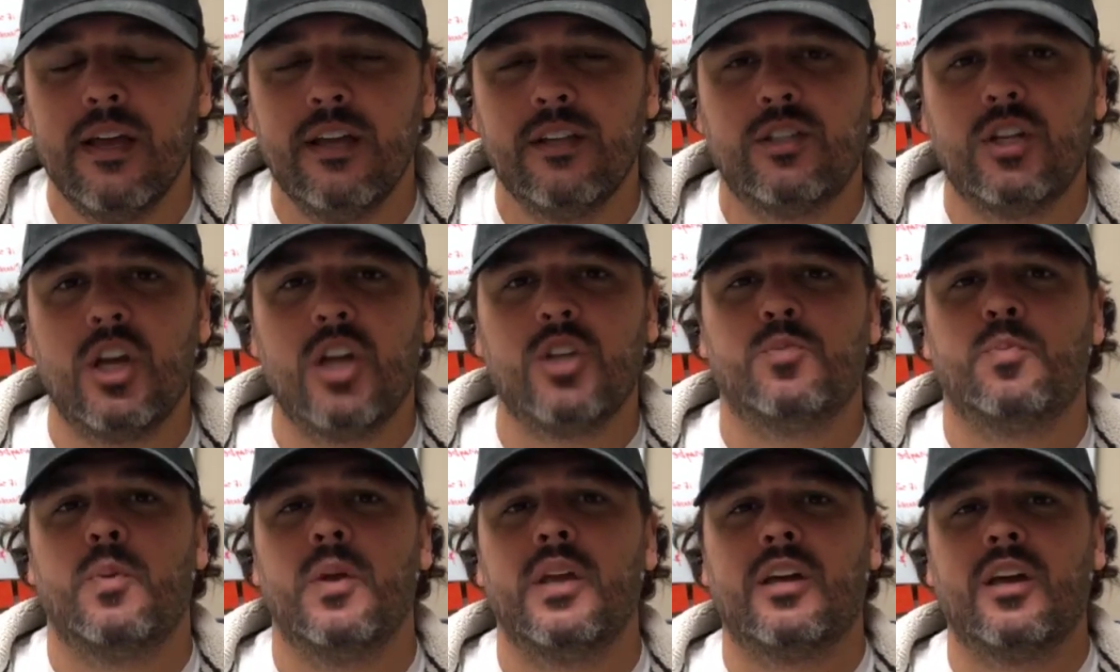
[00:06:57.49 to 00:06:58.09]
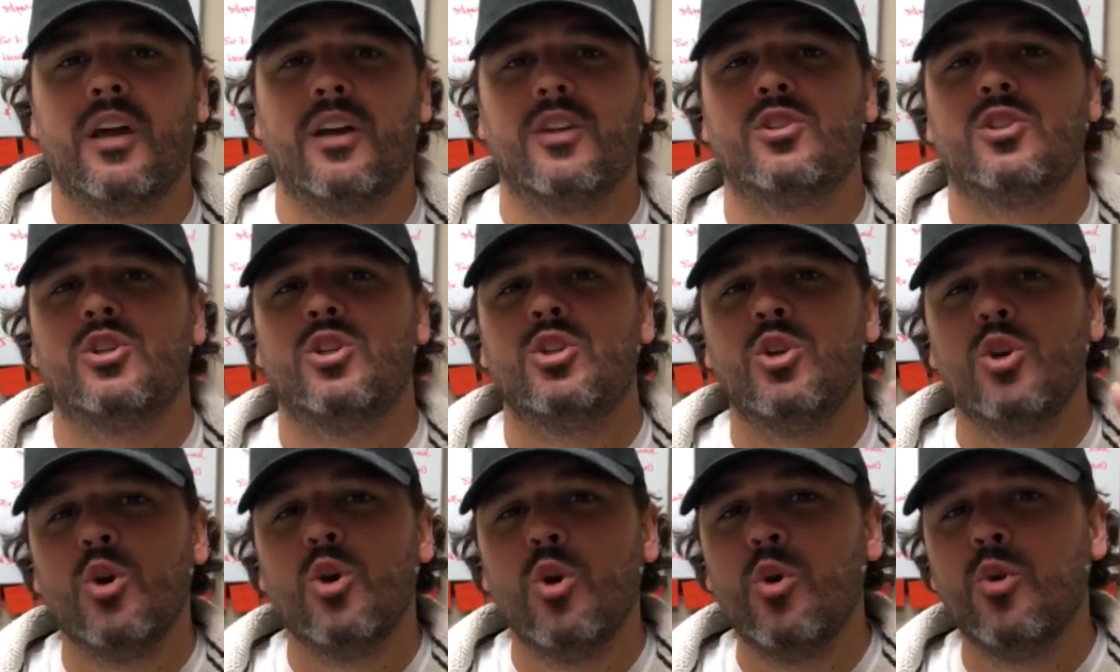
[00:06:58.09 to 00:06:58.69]
Just because
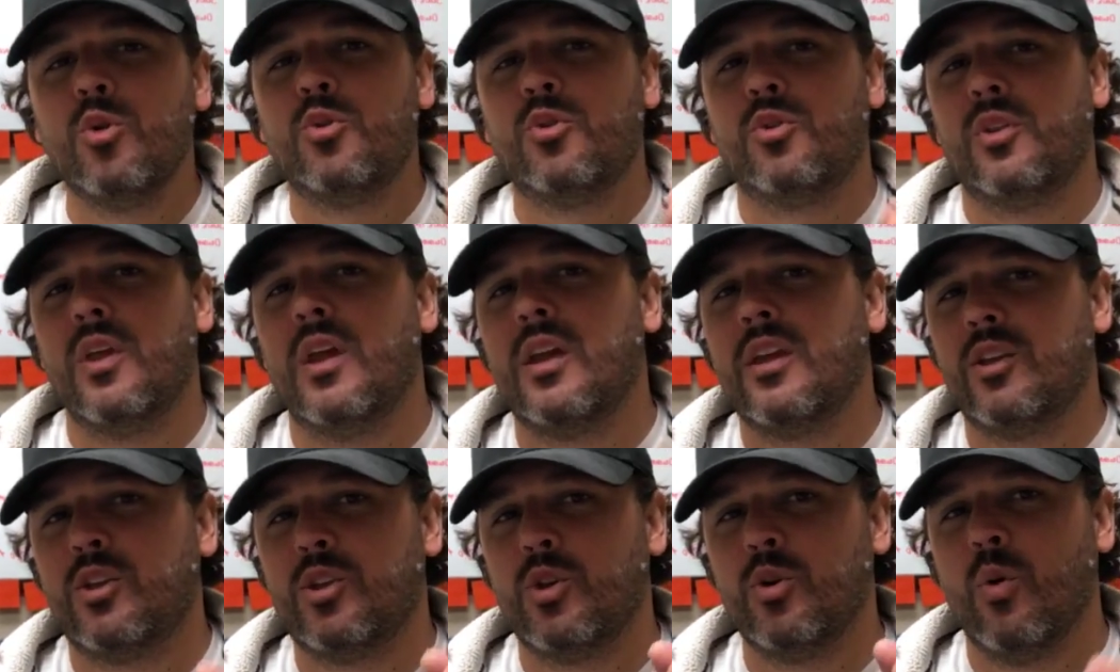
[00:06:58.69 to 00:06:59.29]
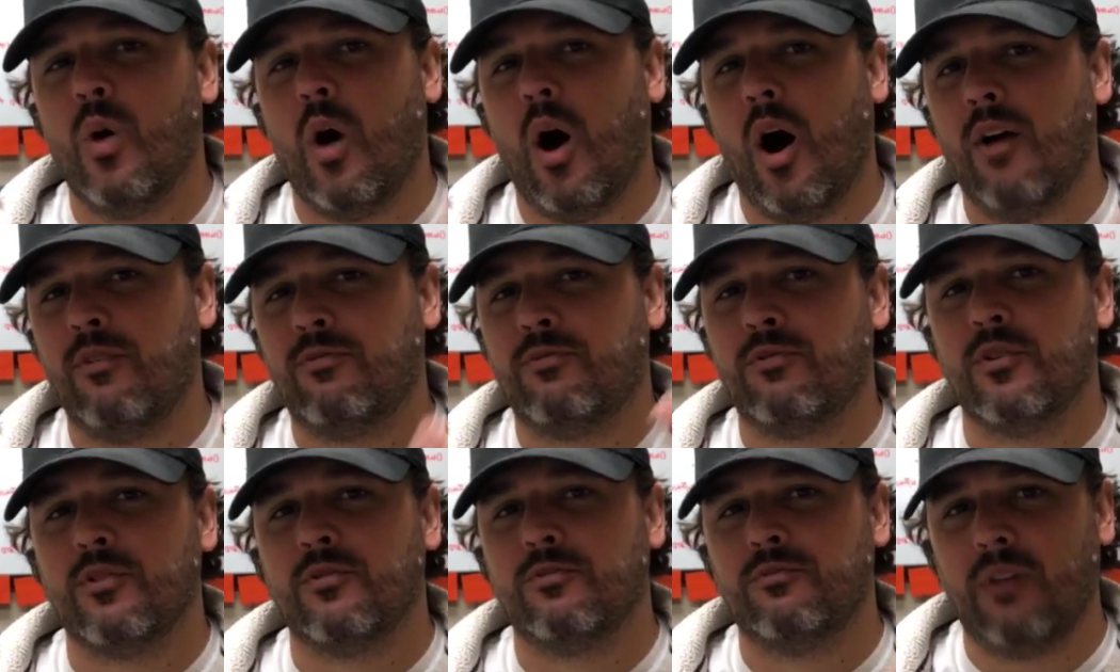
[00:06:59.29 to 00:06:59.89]
you think you
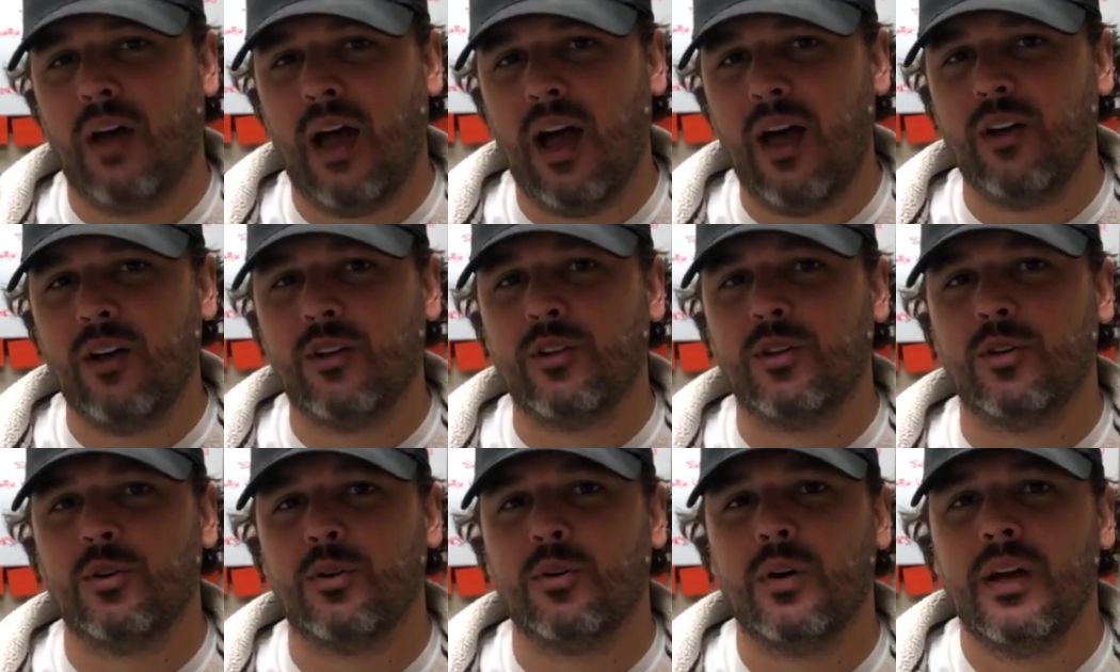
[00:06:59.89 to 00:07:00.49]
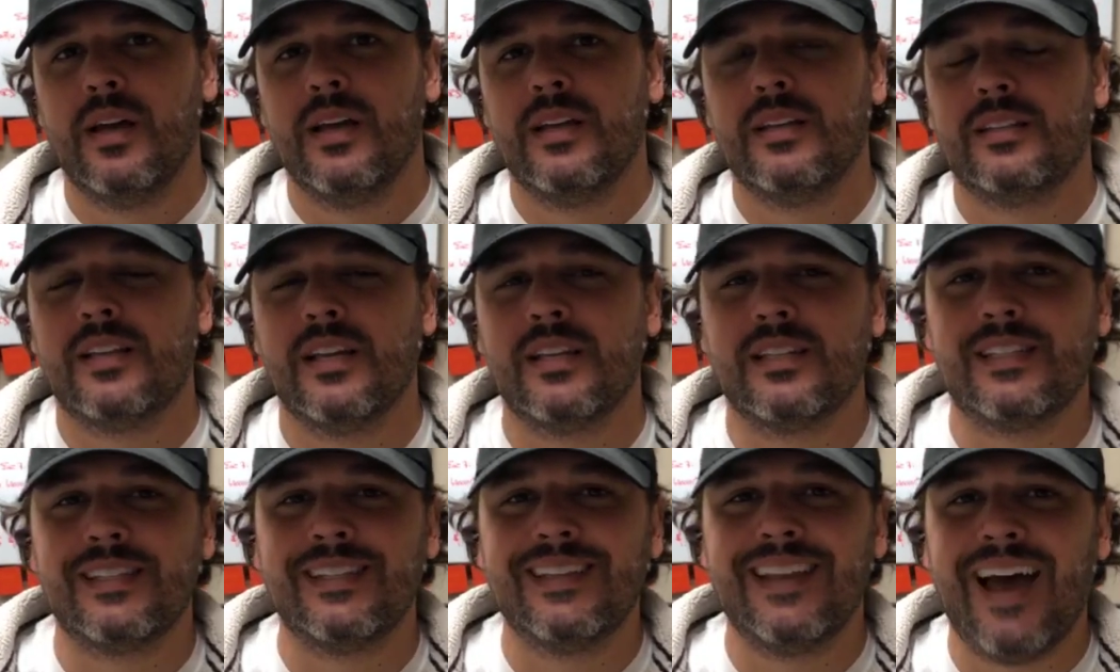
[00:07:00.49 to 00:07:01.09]
offered value
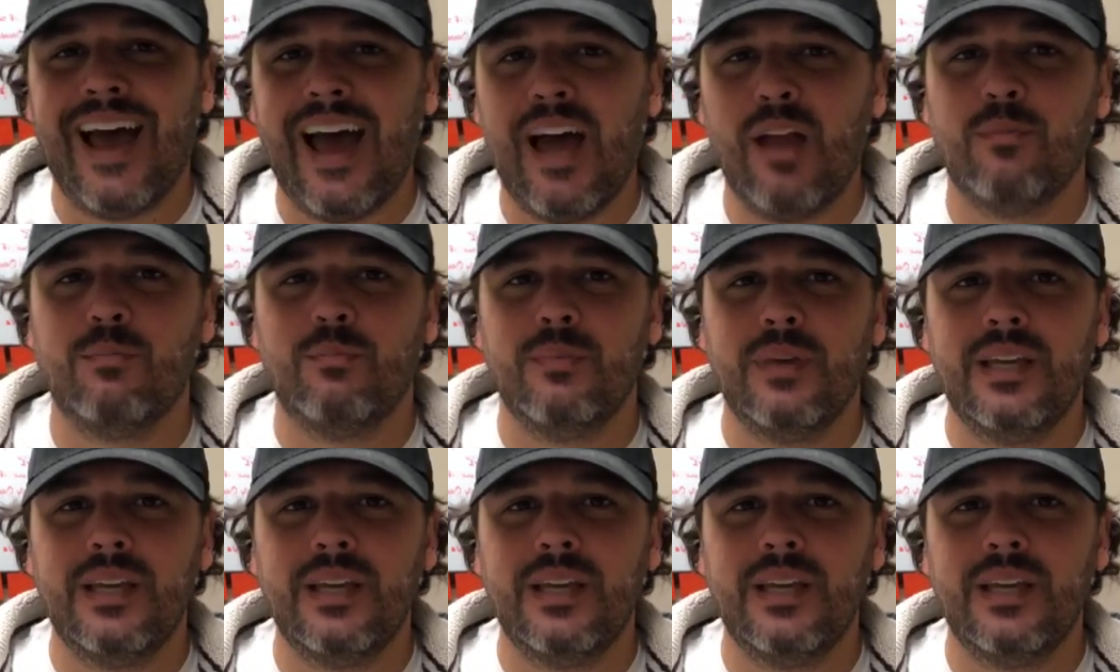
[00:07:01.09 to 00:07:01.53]
does not